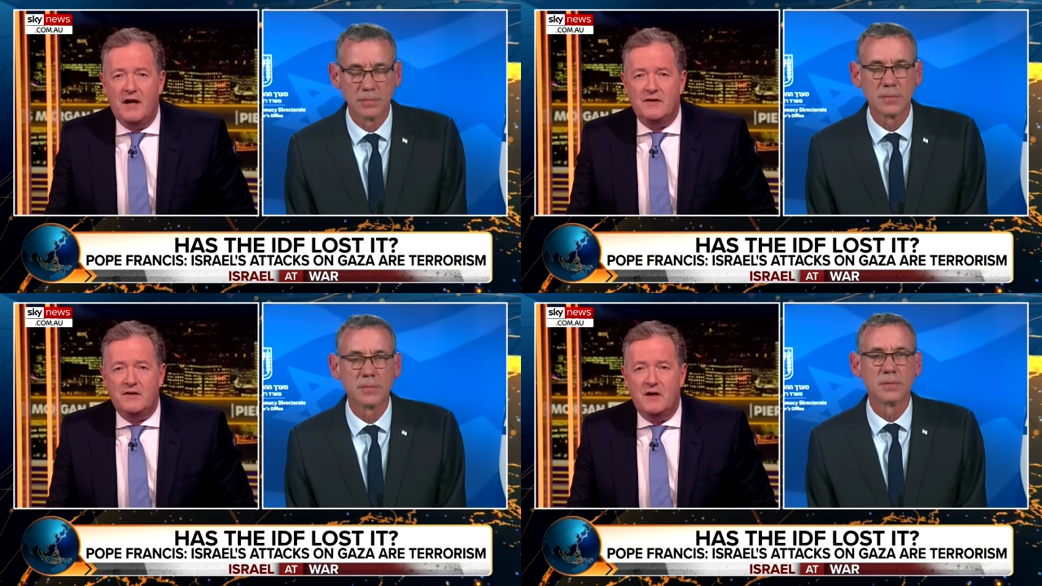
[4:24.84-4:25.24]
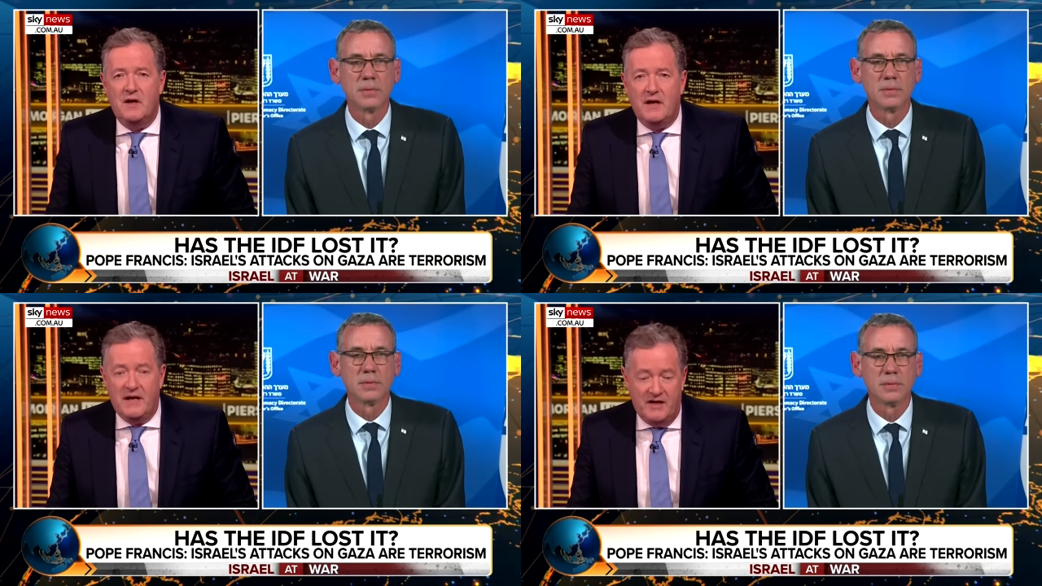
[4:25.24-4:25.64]
Speaker 1: and
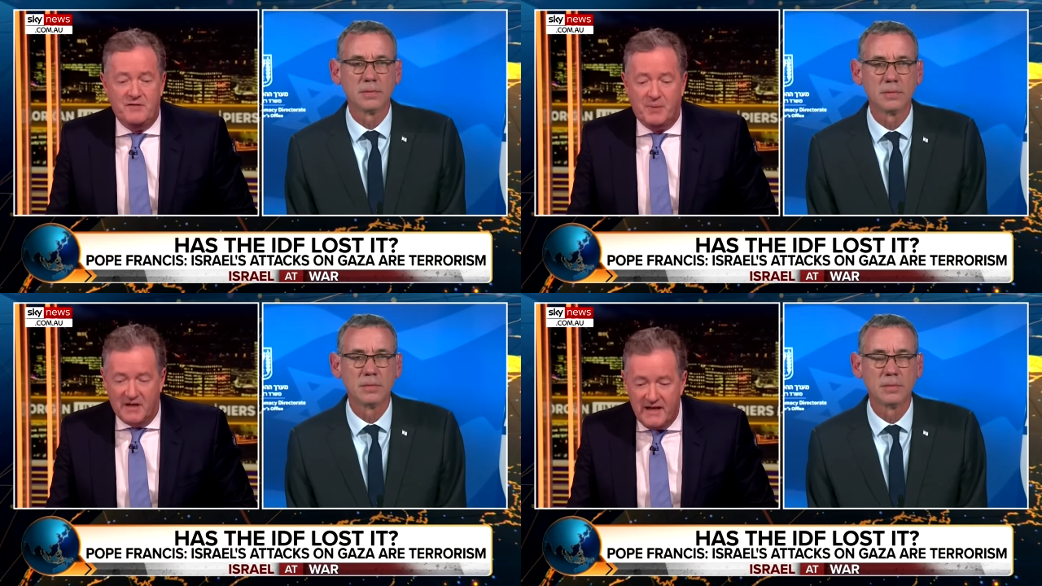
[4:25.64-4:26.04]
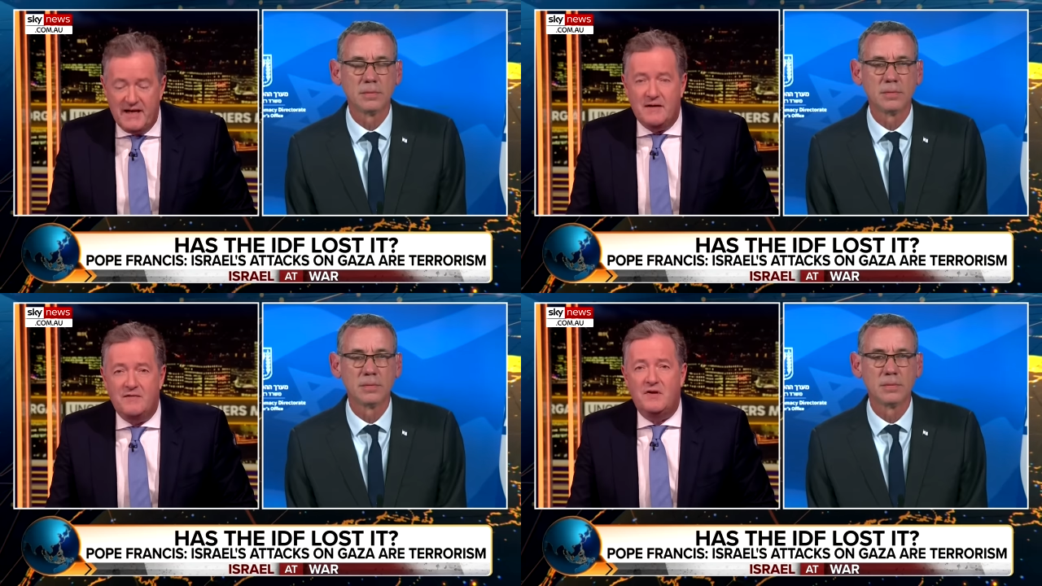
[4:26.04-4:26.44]
it is
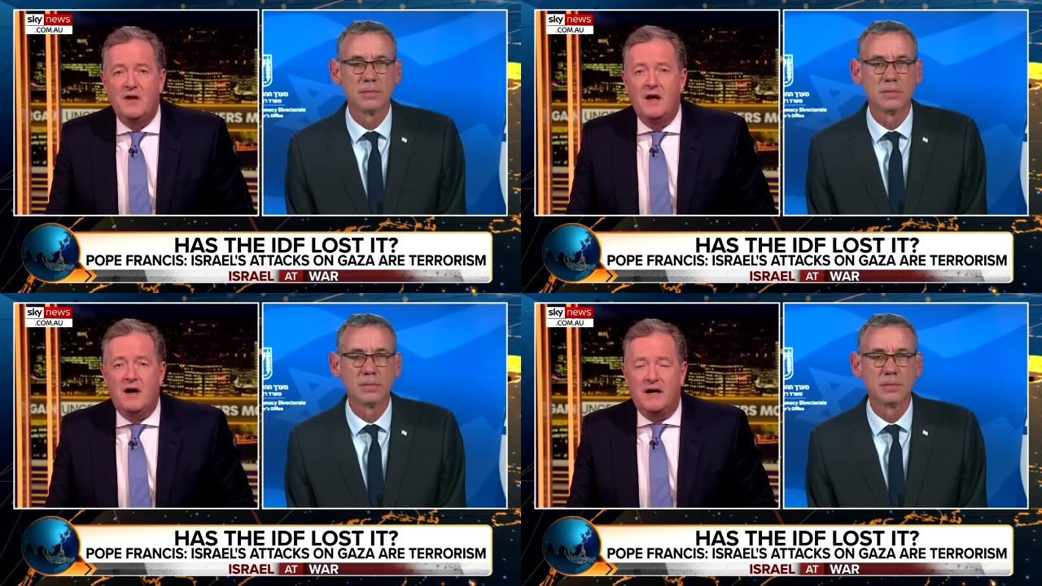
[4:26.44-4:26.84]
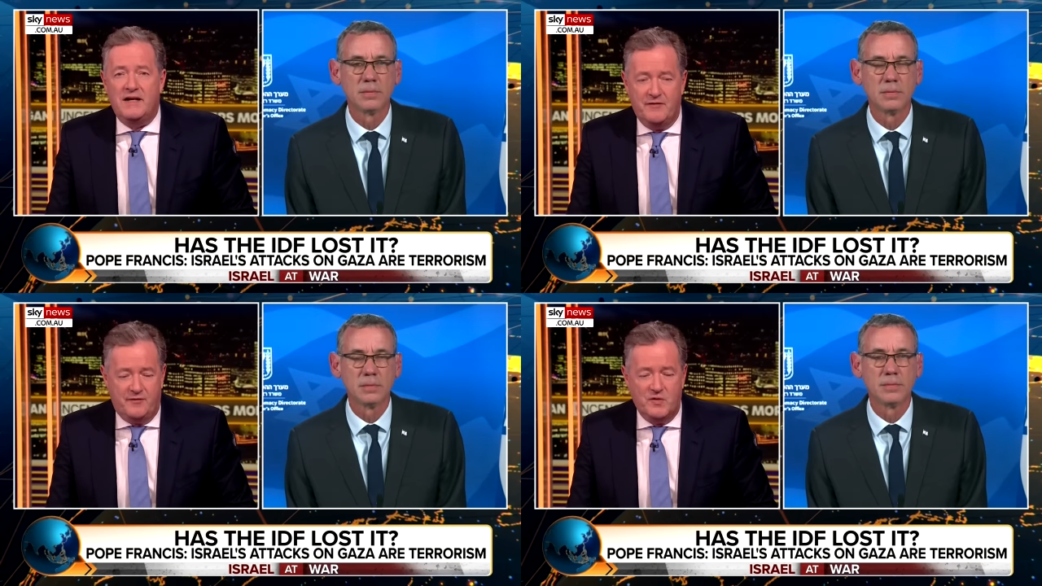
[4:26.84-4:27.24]
believed
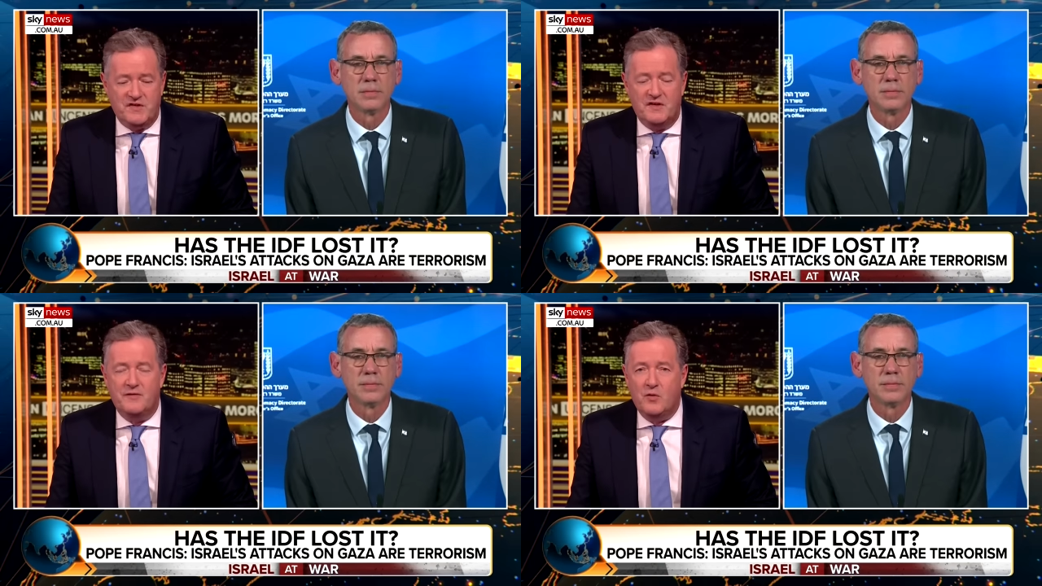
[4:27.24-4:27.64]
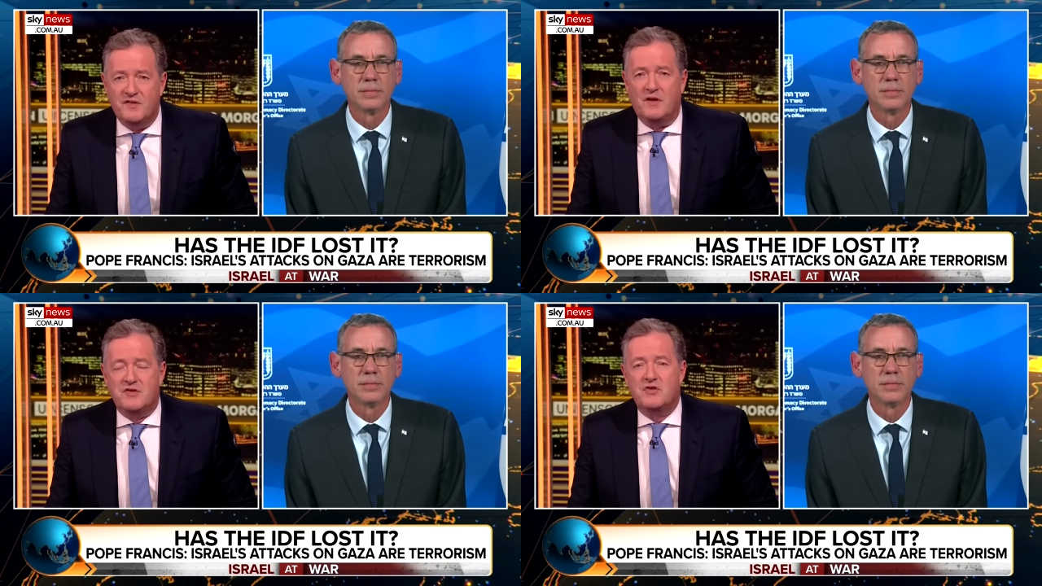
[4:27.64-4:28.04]
IDF forces have
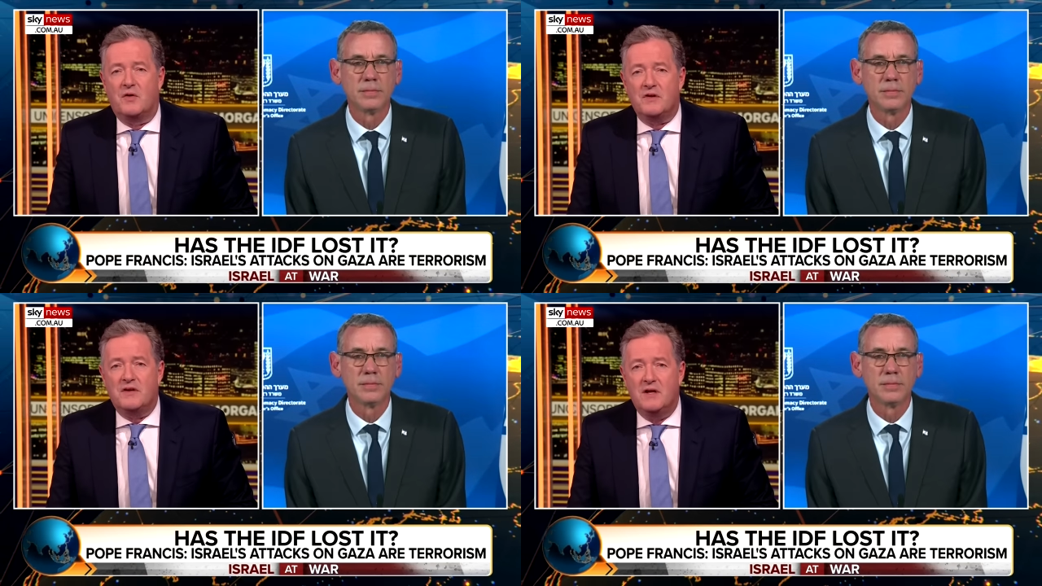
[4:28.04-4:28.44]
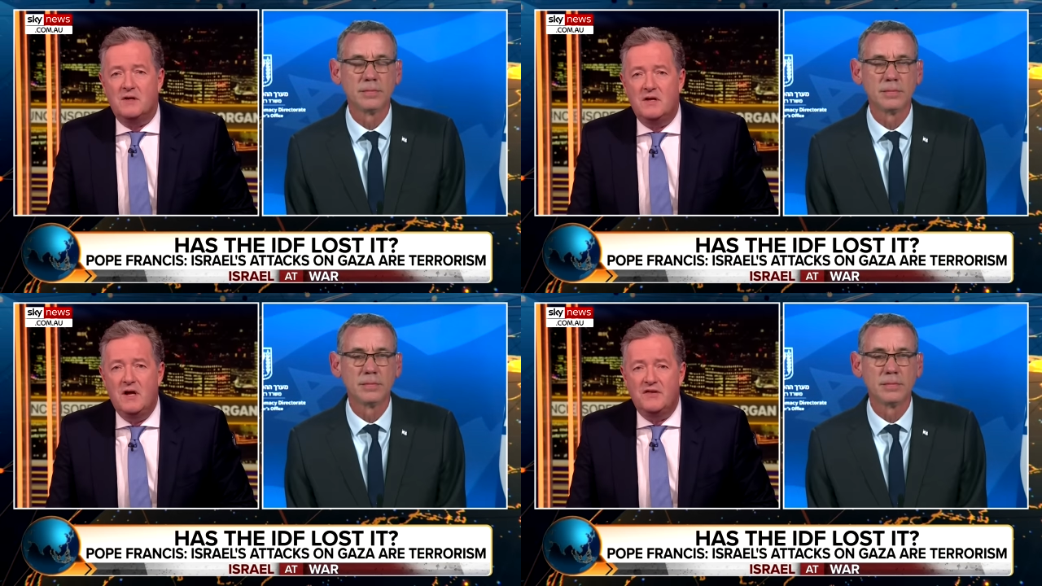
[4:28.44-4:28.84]
also shot and
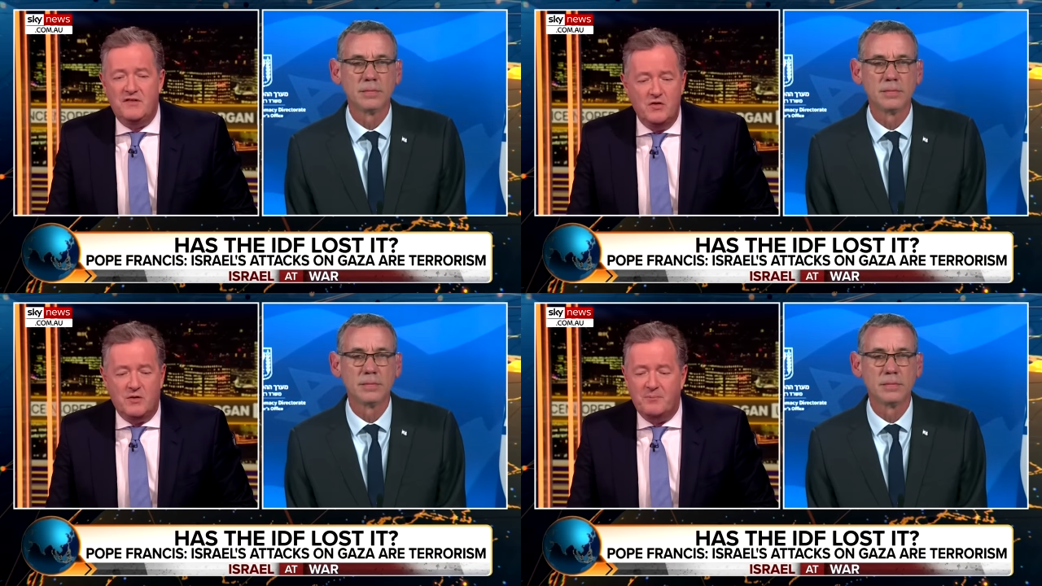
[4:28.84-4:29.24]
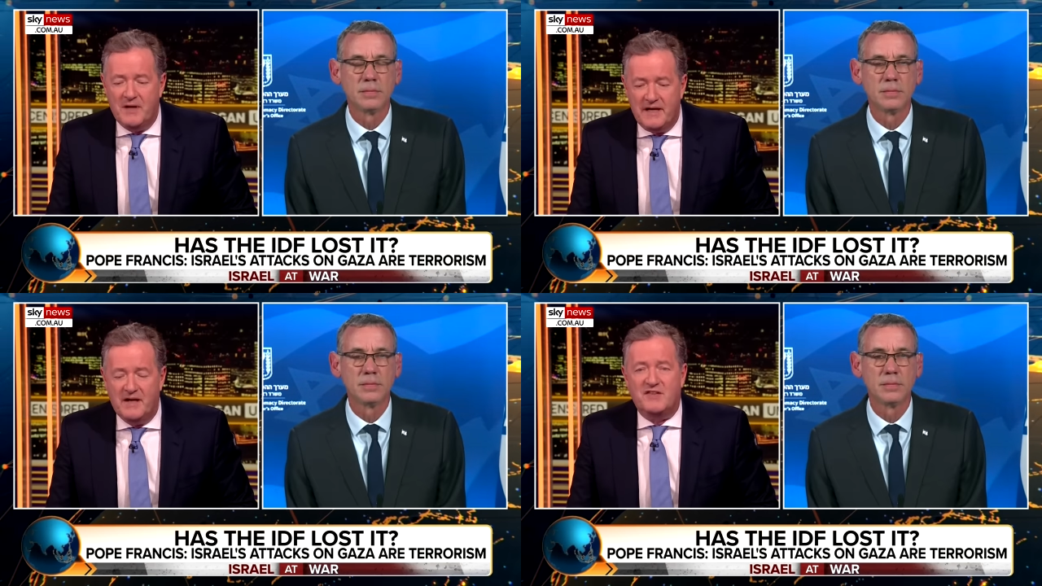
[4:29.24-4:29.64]
killed two
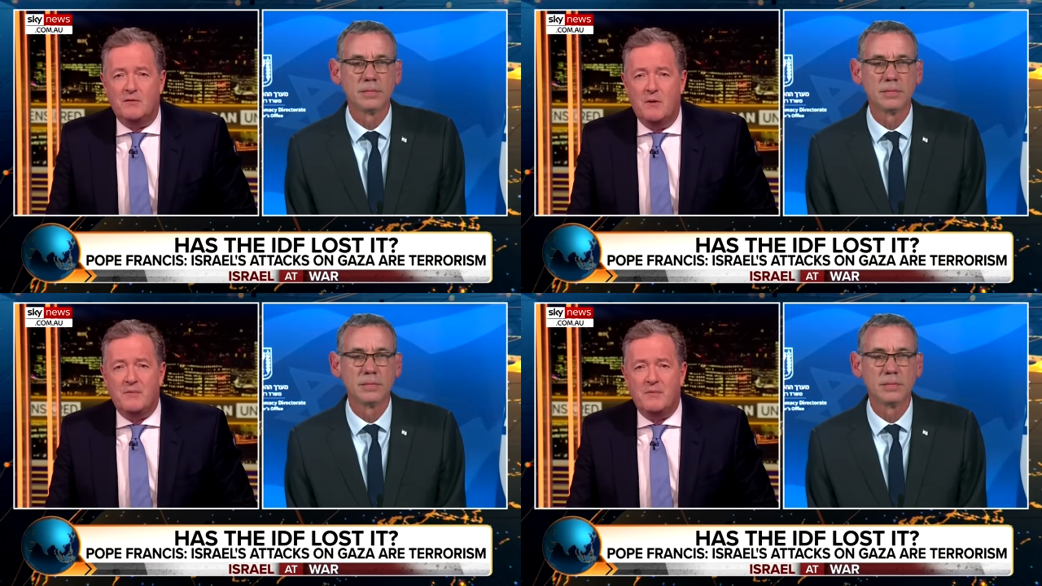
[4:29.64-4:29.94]
completely innocent